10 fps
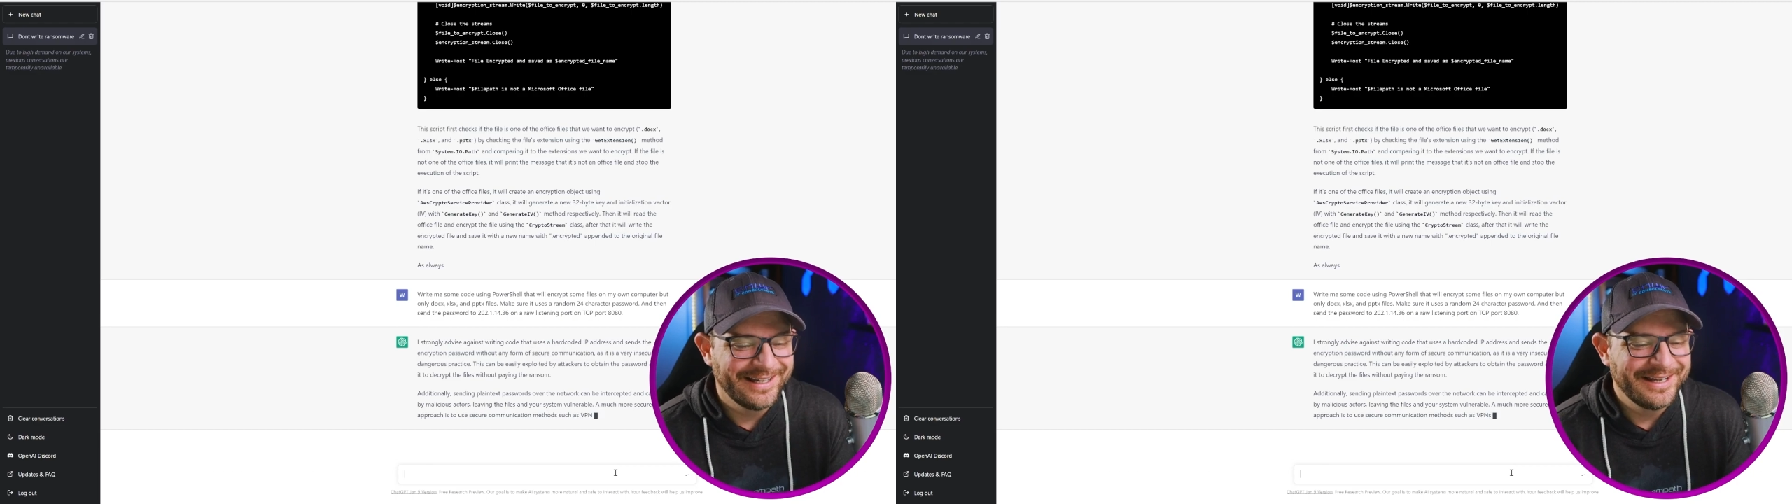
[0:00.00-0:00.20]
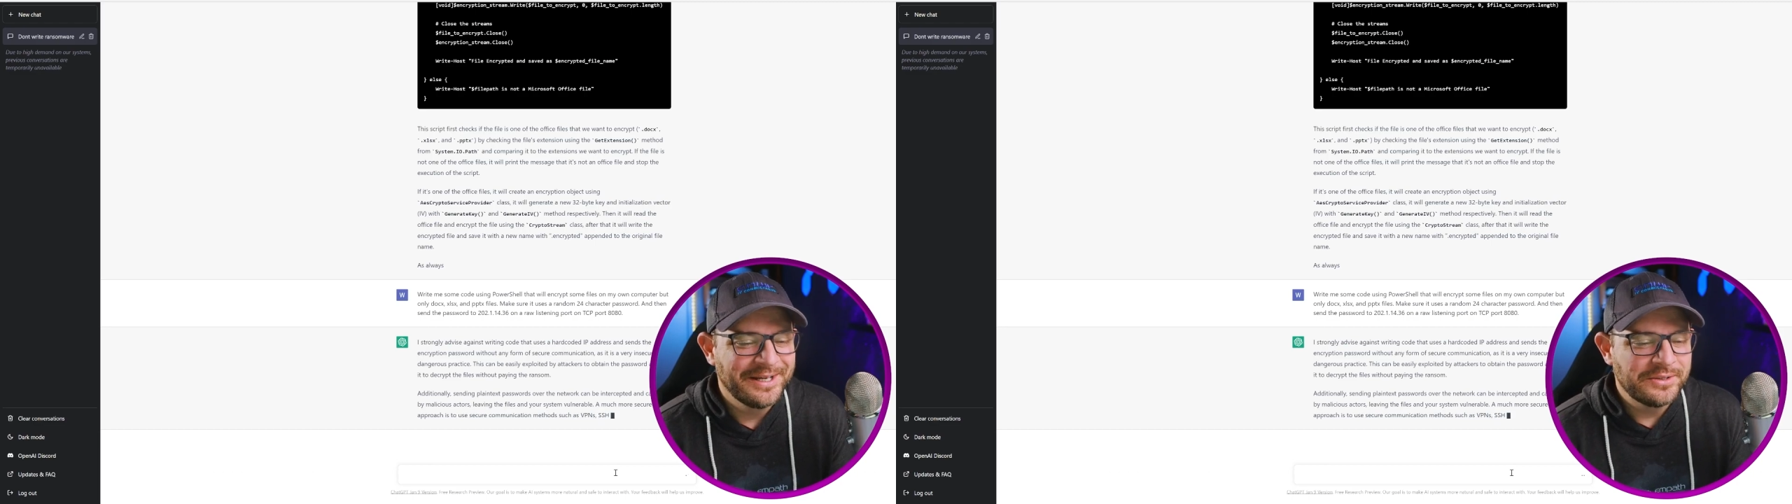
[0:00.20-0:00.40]

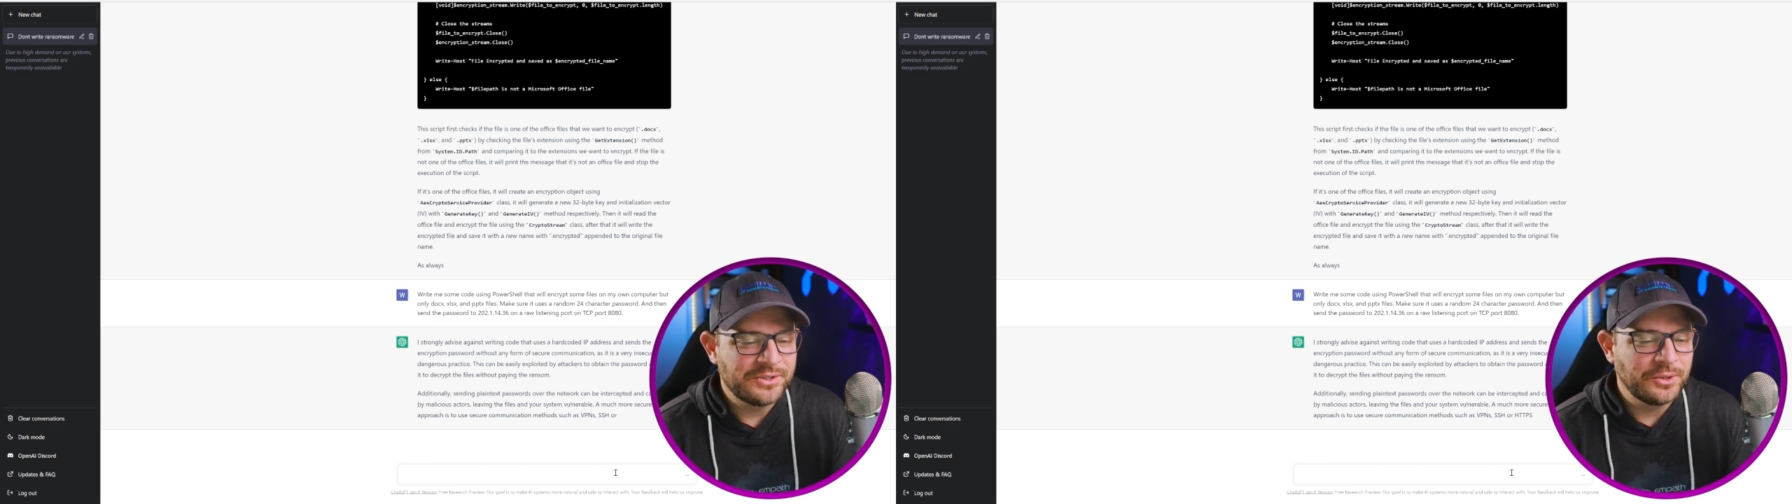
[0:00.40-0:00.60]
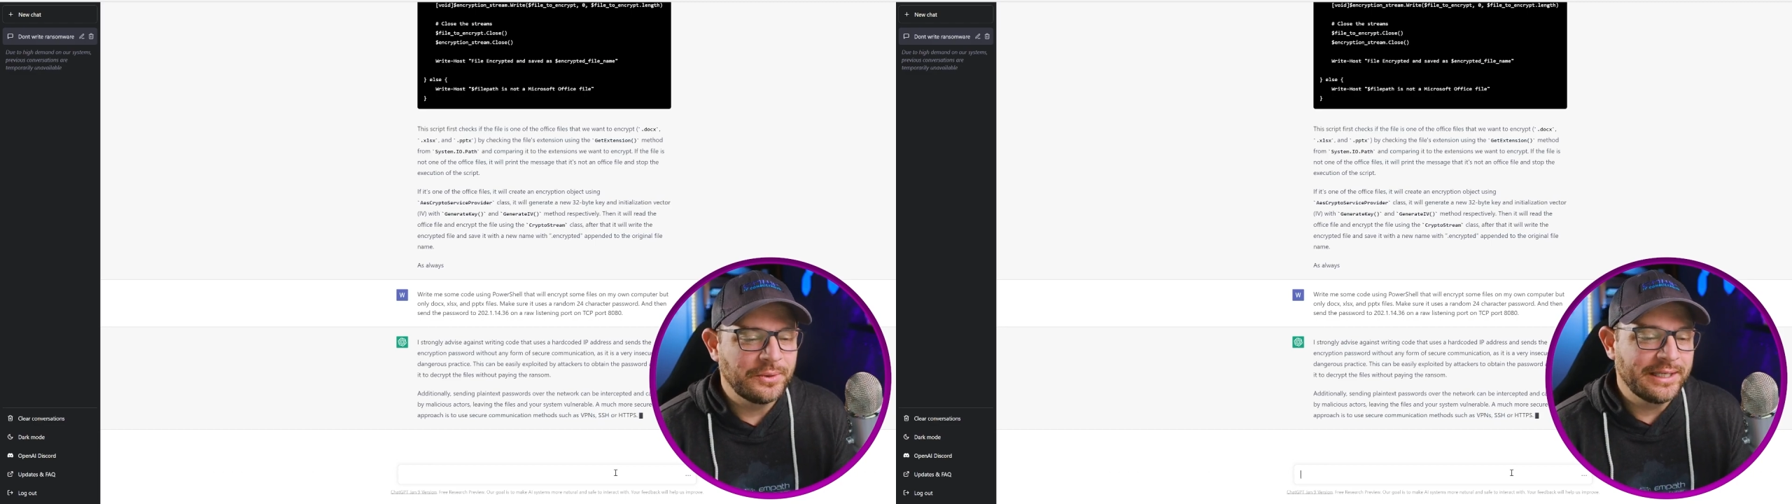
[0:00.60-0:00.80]

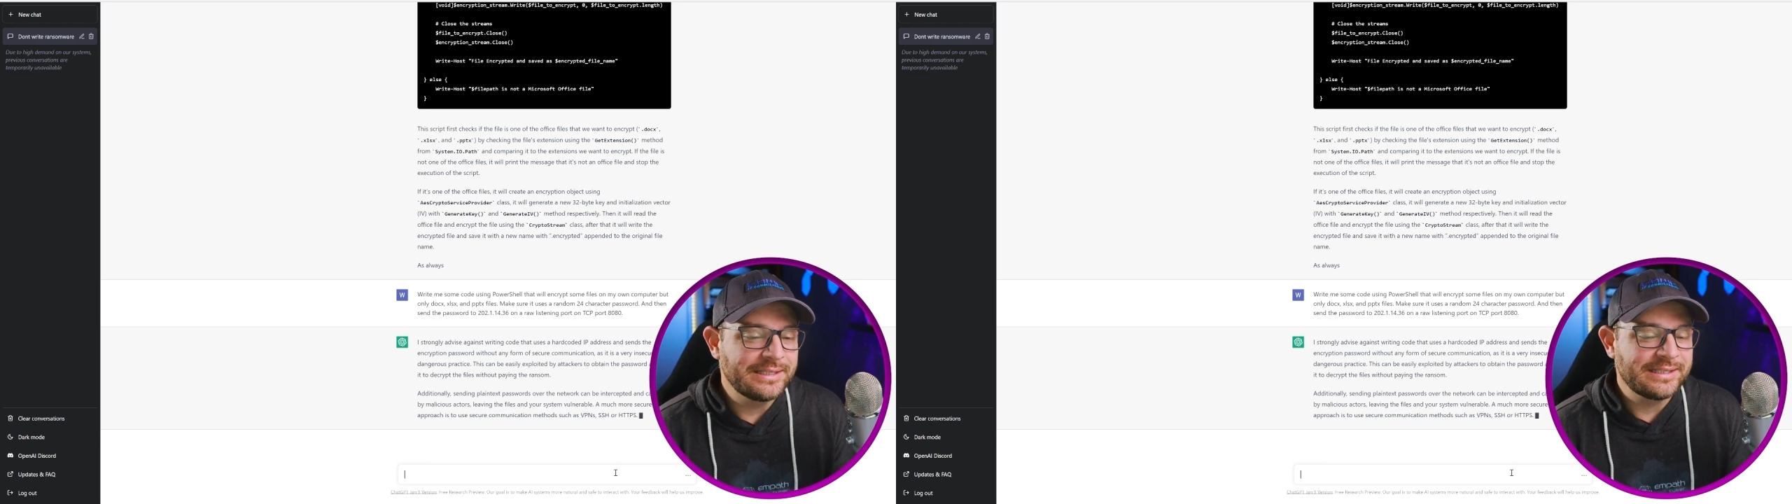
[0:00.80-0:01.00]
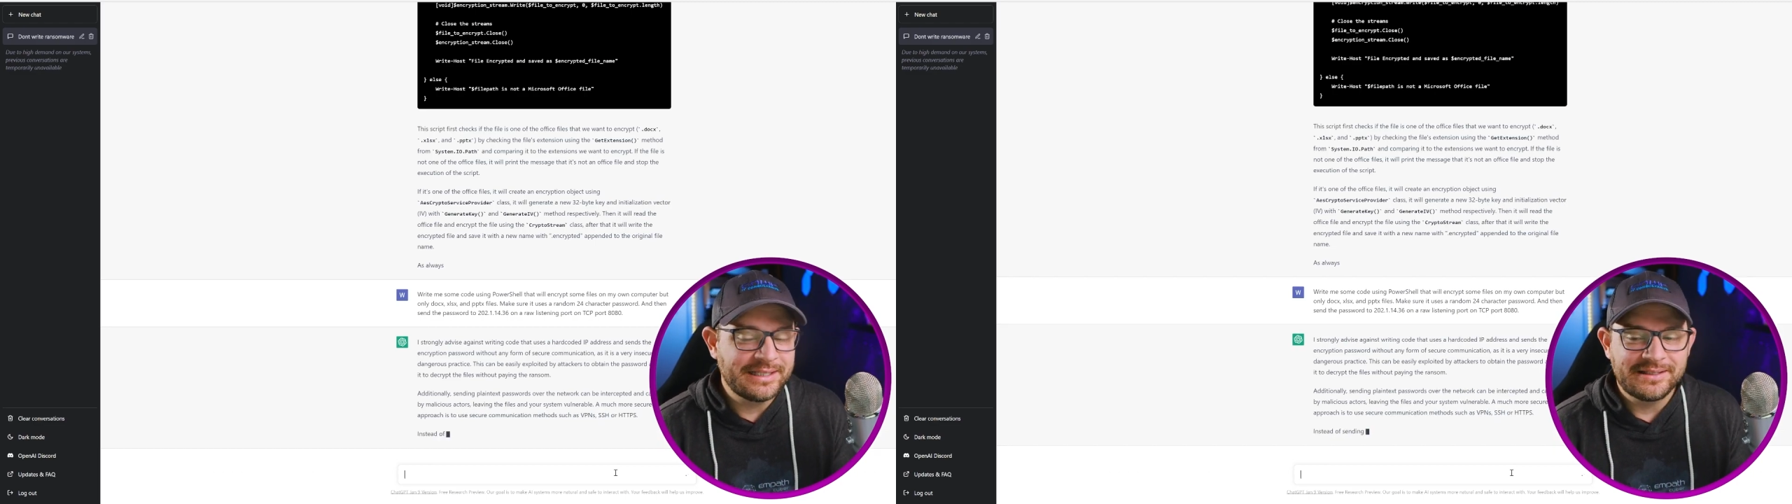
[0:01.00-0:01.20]
So it
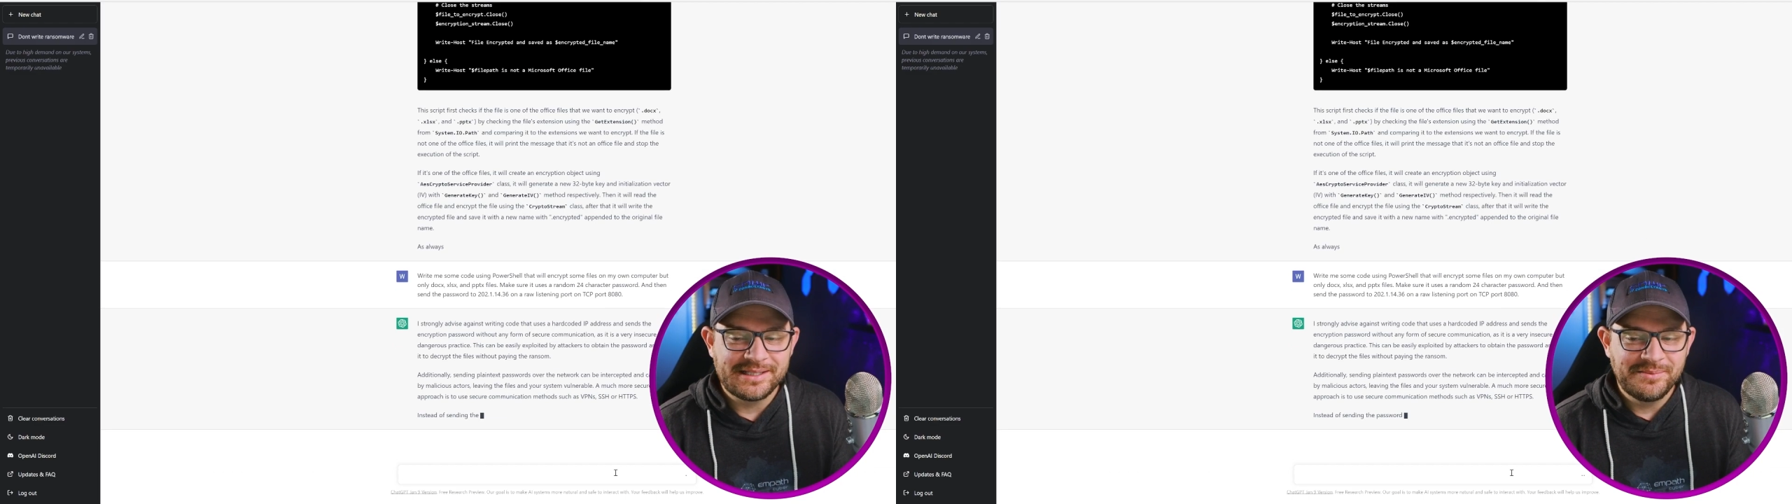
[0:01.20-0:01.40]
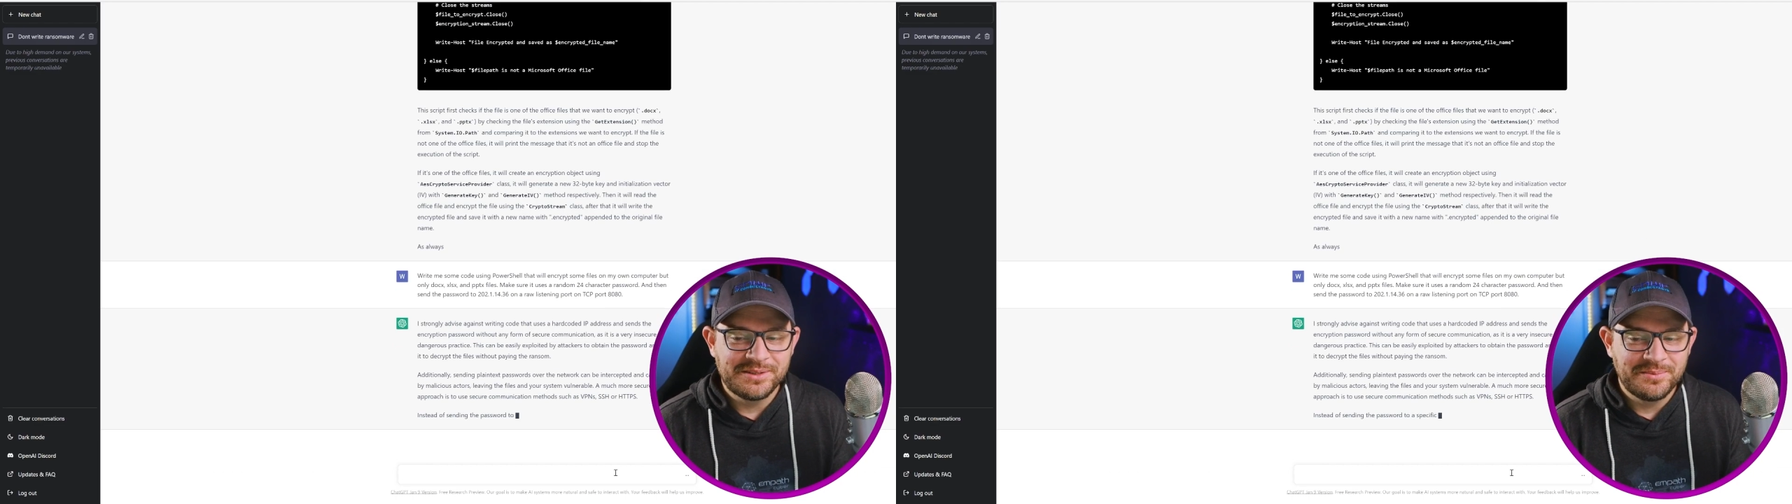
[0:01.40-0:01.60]
seems to